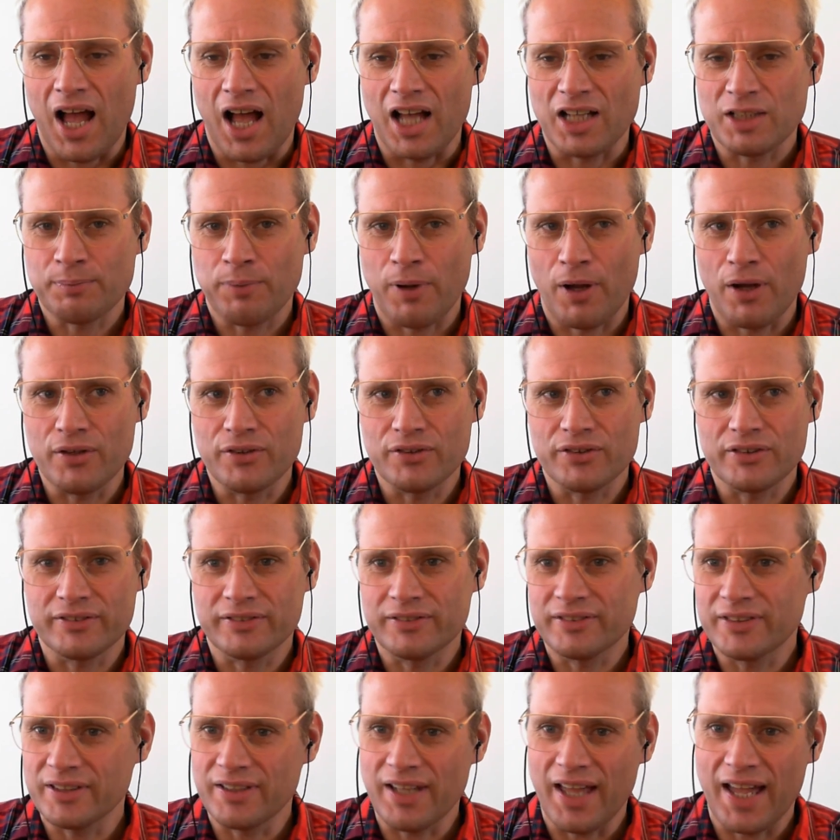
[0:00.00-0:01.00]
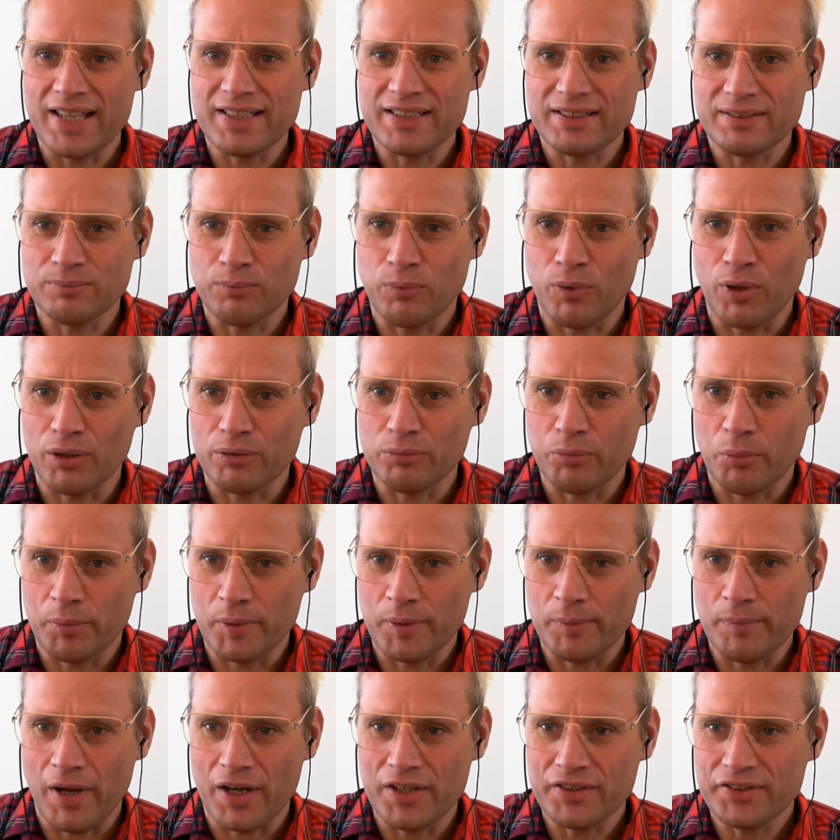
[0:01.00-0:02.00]
I suppose today's world would
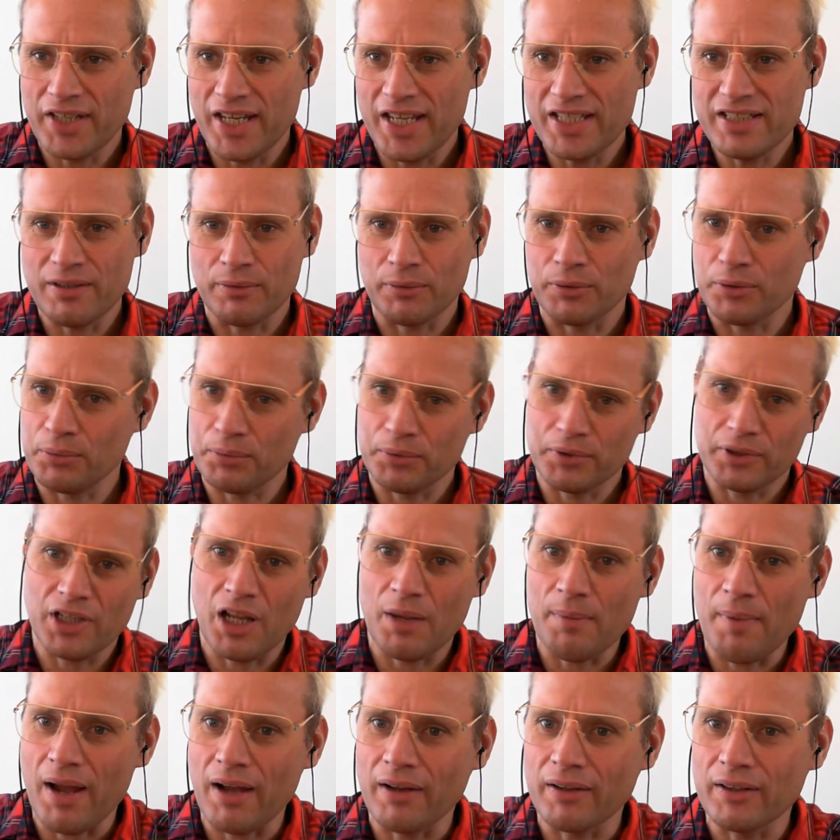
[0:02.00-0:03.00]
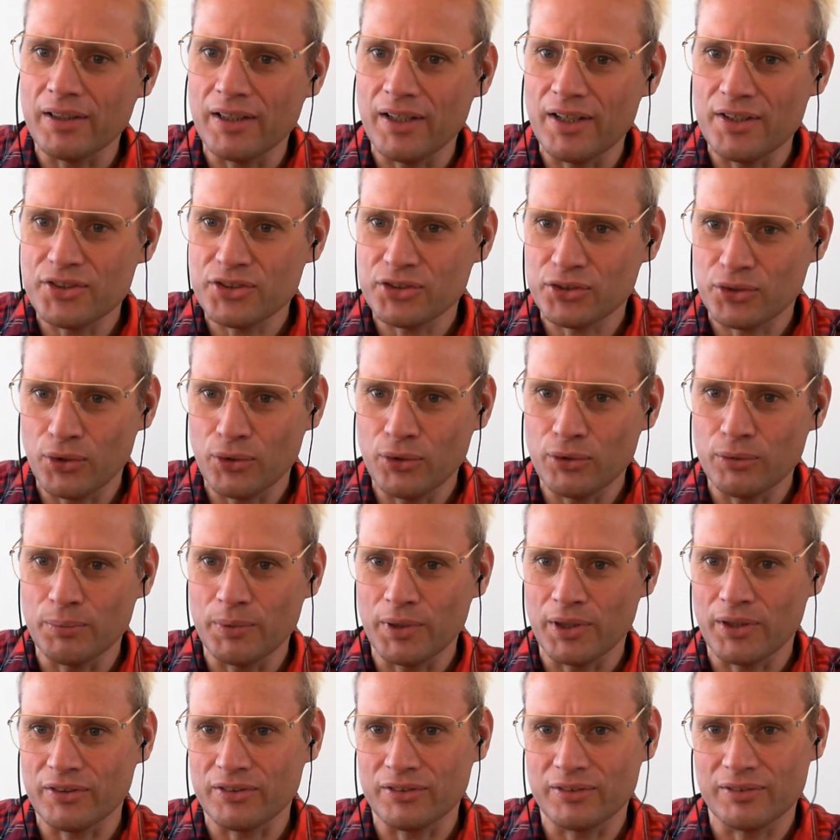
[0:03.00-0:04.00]
be much easier when it would come out at school,
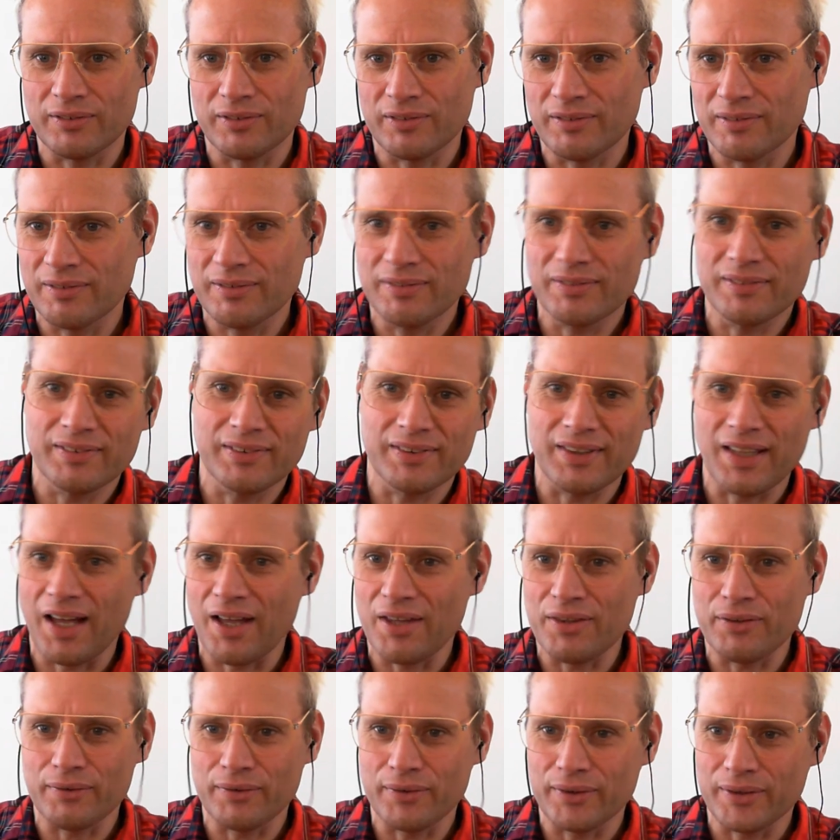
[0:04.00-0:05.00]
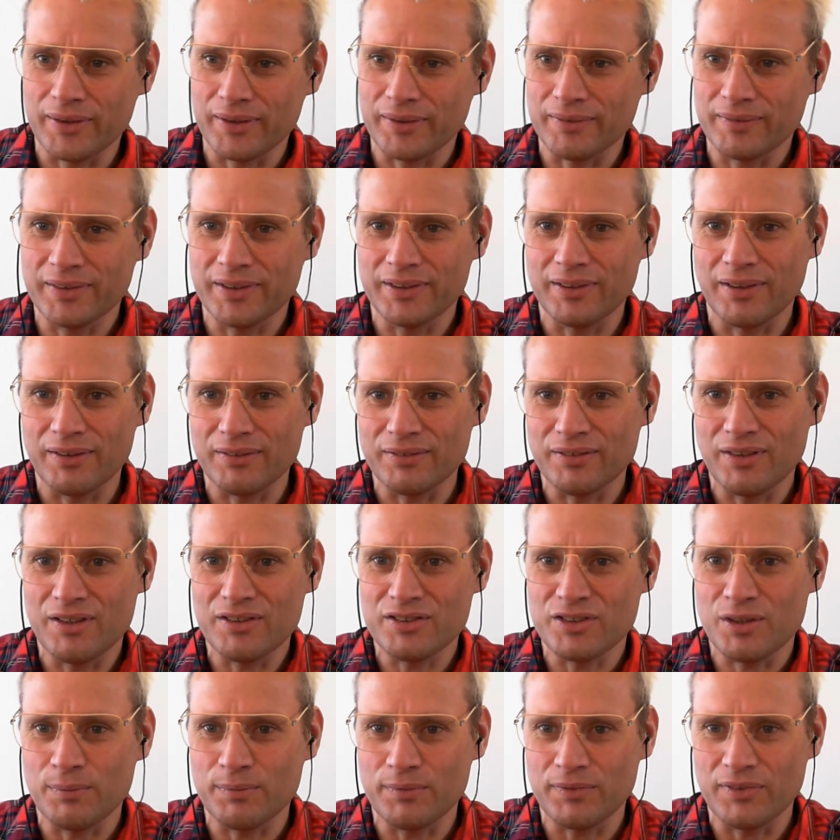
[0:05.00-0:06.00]
because now there are, you know,
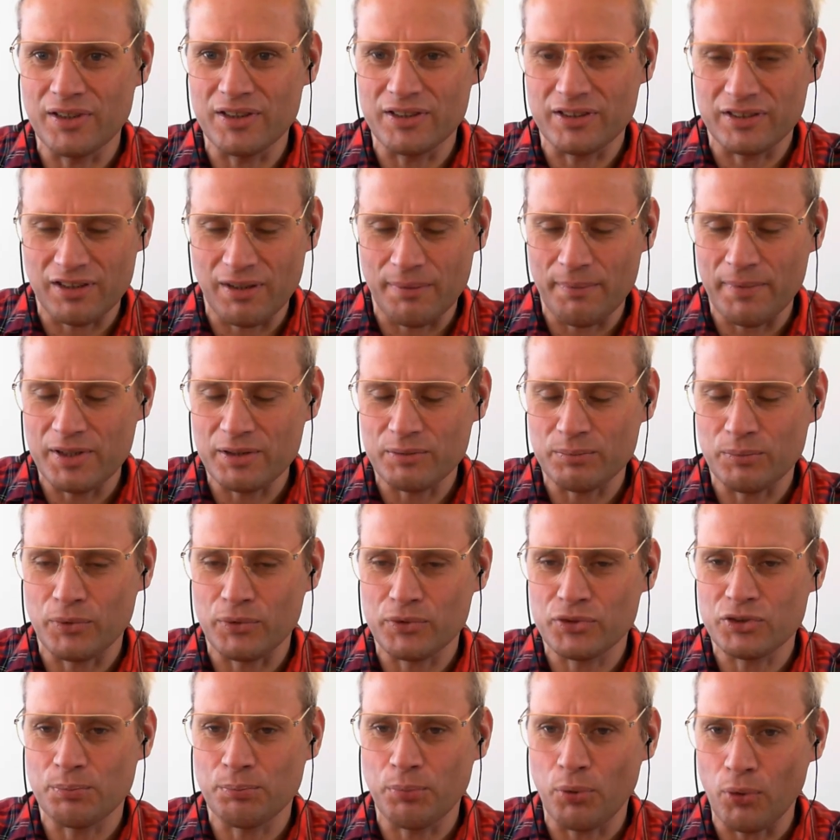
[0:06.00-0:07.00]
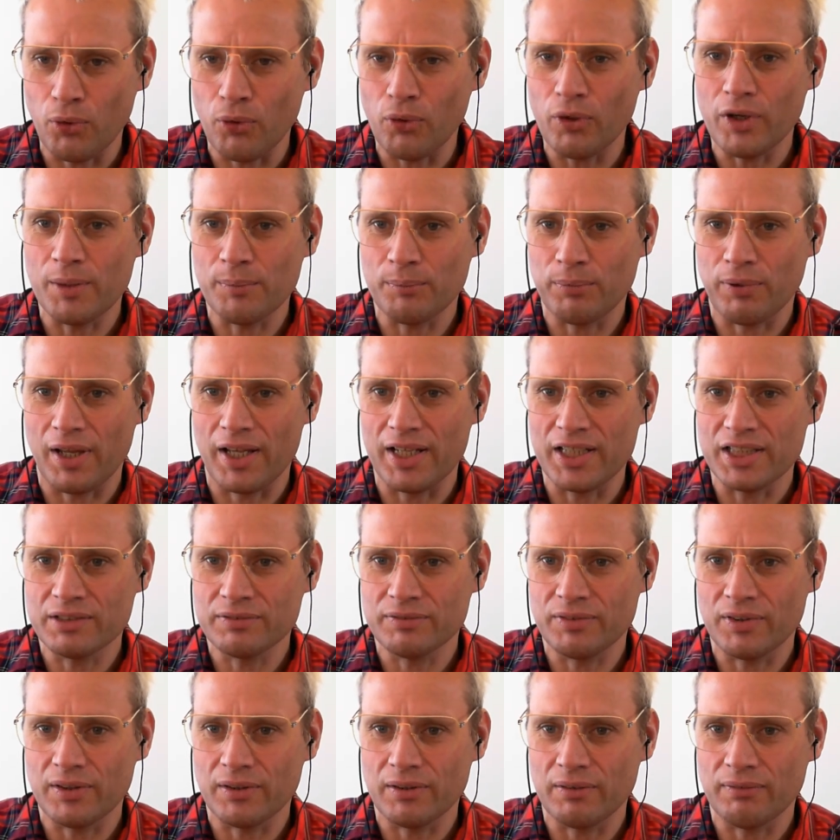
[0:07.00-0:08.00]
there's so much more support in place
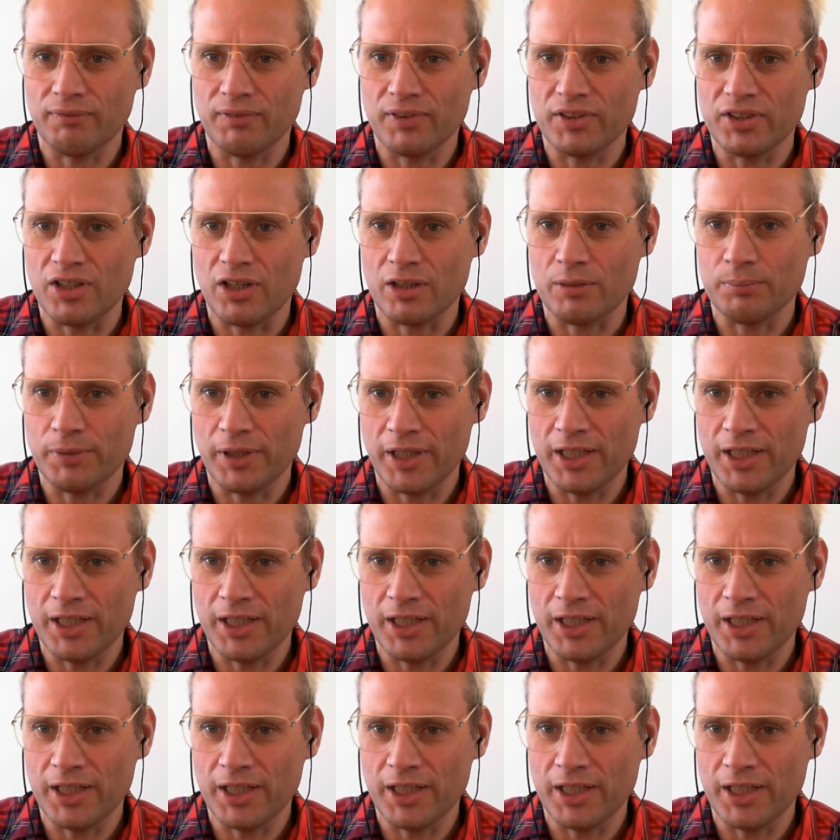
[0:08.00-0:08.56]
for young